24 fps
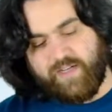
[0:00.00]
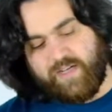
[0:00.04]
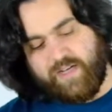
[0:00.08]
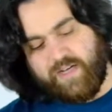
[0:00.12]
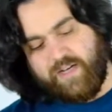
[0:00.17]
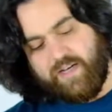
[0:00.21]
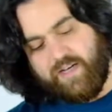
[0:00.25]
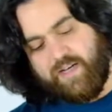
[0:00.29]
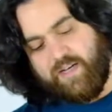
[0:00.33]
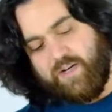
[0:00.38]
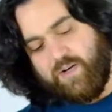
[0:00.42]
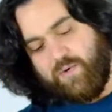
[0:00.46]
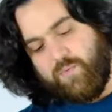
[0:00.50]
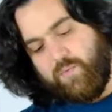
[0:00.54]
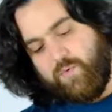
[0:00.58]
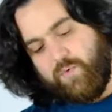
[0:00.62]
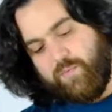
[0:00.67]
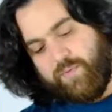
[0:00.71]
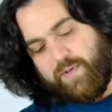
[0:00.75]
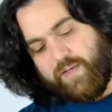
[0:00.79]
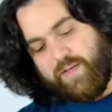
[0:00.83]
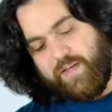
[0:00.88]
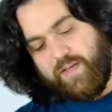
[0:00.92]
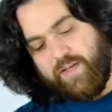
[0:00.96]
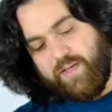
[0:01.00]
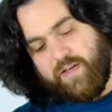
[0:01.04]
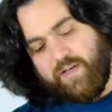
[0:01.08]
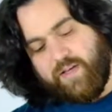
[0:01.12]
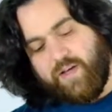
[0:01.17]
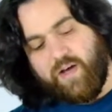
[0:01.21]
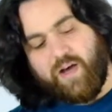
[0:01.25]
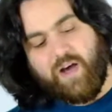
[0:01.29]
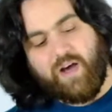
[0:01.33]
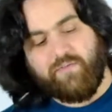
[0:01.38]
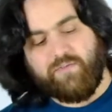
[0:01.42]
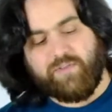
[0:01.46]
We'll be
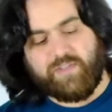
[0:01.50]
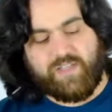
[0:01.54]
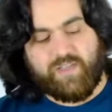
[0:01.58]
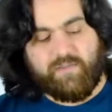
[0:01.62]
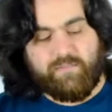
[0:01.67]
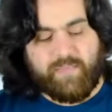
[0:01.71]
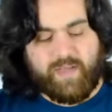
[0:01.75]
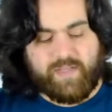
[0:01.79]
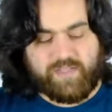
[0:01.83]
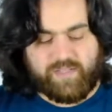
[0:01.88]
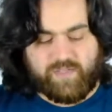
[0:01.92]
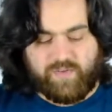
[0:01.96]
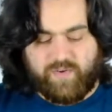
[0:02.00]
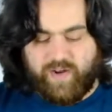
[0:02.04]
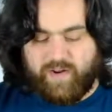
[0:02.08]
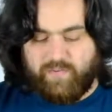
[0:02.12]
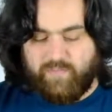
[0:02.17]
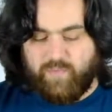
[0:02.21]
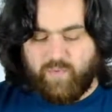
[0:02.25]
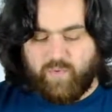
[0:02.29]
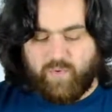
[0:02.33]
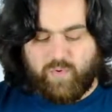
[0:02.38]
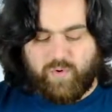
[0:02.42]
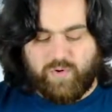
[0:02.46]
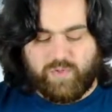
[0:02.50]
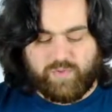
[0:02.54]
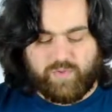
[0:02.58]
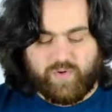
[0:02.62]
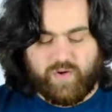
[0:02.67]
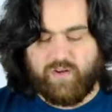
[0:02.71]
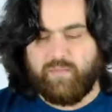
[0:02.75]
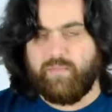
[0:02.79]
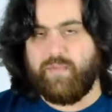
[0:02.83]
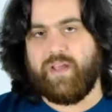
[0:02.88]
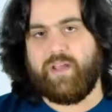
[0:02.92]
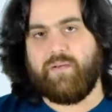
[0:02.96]
obviously messing around more,
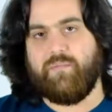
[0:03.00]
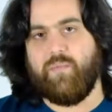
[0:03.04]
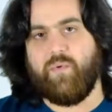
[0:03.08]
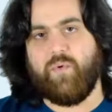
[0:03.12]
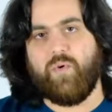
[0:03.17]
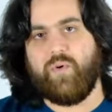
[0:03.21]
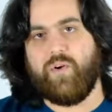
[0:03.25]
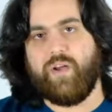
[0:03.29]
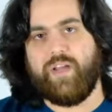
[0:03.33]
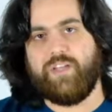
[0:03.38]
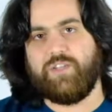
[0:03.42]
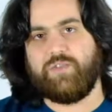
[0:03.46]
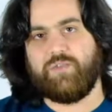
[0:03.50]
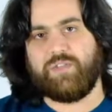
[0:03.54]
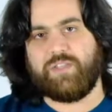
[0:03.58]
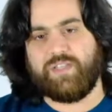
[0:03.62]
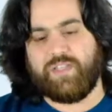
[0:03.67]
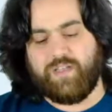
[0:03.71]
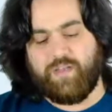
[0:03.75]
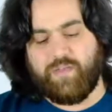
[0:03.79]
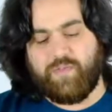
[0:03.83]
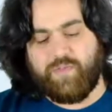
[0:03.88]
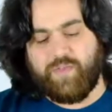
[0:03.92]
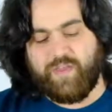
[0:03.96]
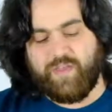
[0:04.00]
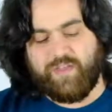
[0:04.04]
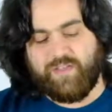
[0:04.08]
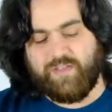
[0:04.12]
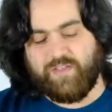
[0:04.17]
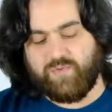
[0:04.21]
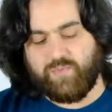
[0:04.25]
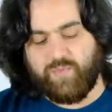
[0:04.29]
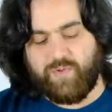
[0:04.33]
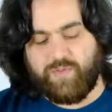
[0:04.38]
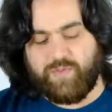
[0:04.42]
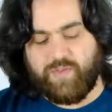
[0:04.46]
trying to make more interesting
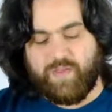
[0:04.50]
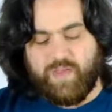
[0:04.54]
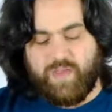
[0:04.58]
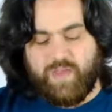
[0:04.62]
things with